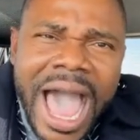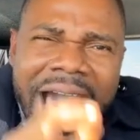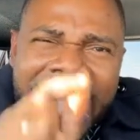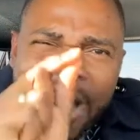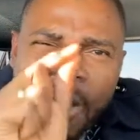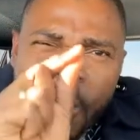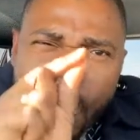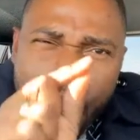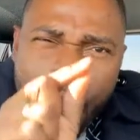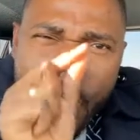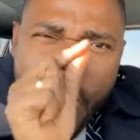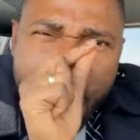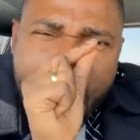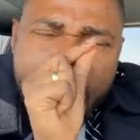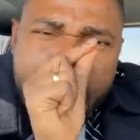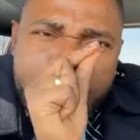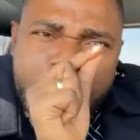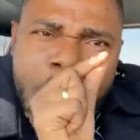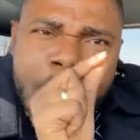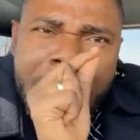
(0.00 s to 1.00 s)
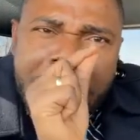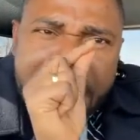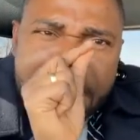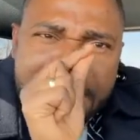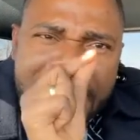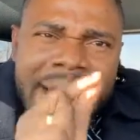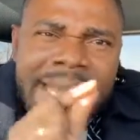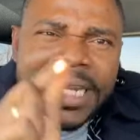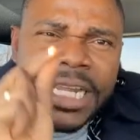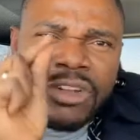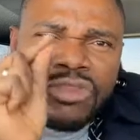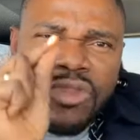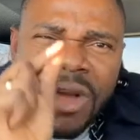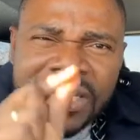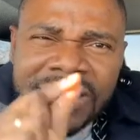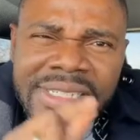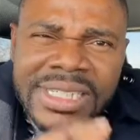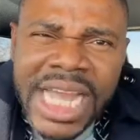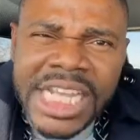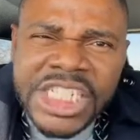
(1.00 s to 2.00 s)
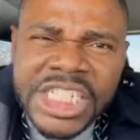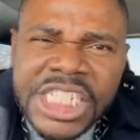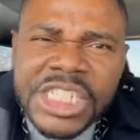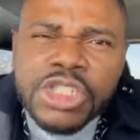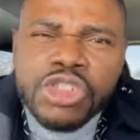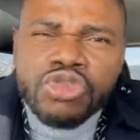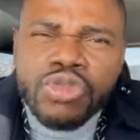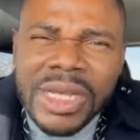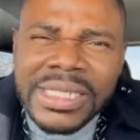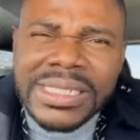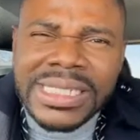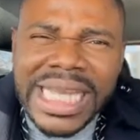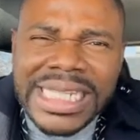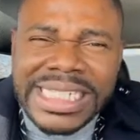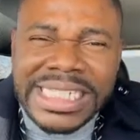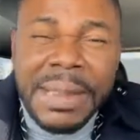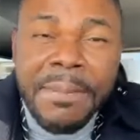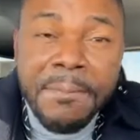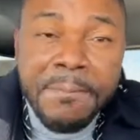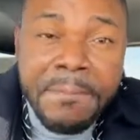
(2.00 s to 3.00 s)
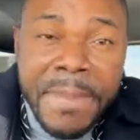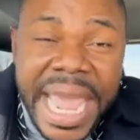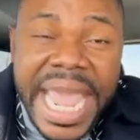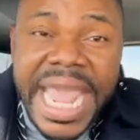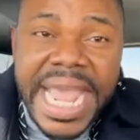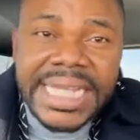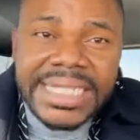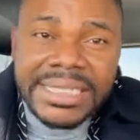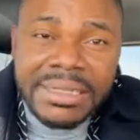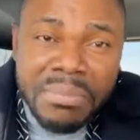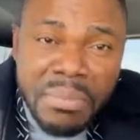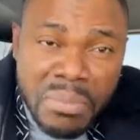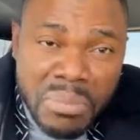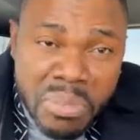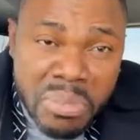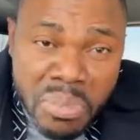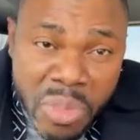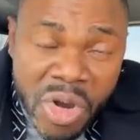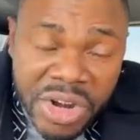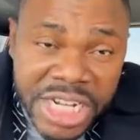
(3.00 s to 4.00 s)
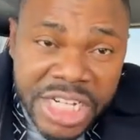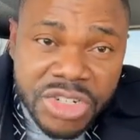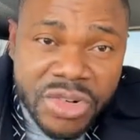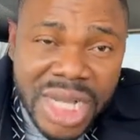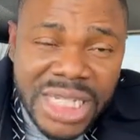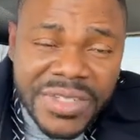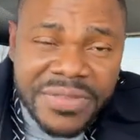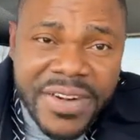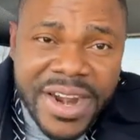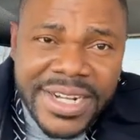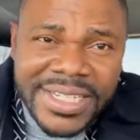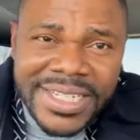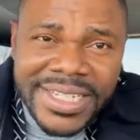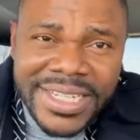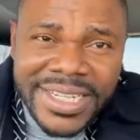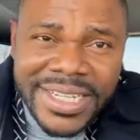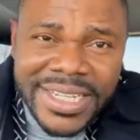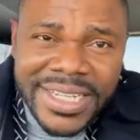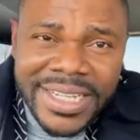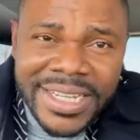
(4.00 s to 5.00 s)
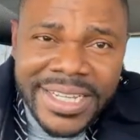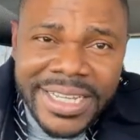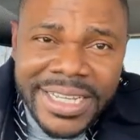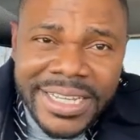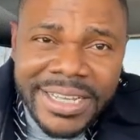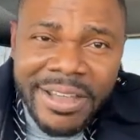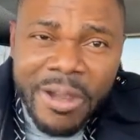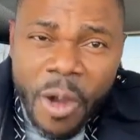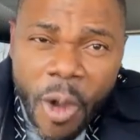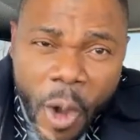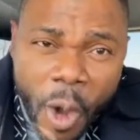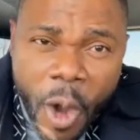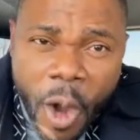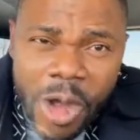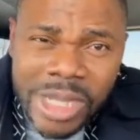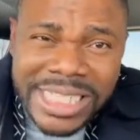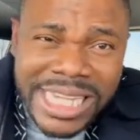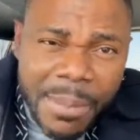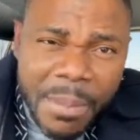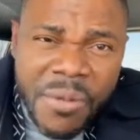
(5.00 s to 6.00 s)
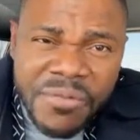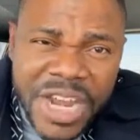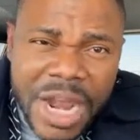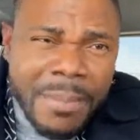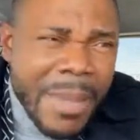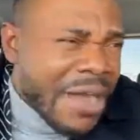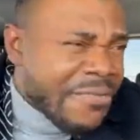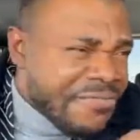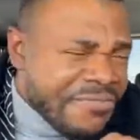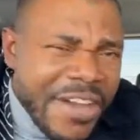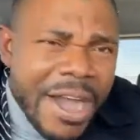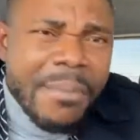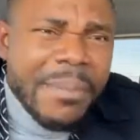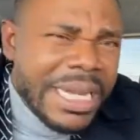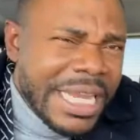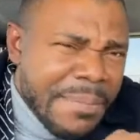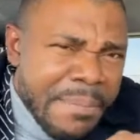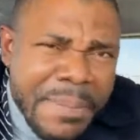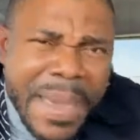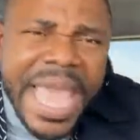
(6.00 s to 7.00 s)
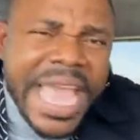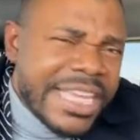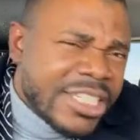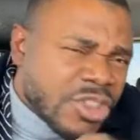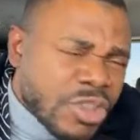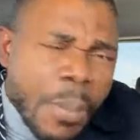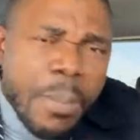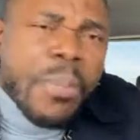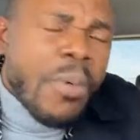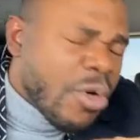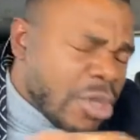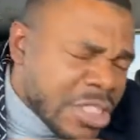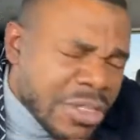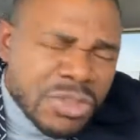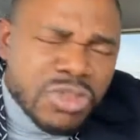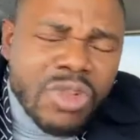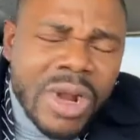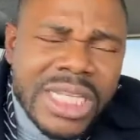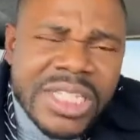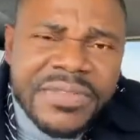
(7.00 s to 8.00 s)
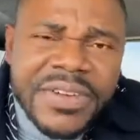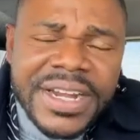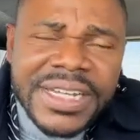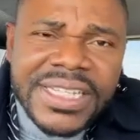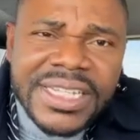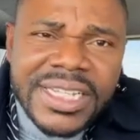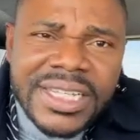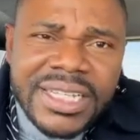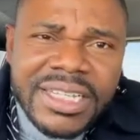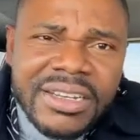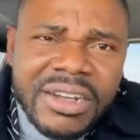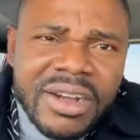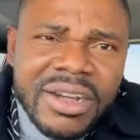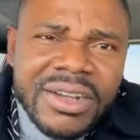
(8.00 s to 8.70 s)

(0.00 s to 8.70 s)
Are all mobile money transactions transaction-based money transfers? Or some of them are family-based support transfers?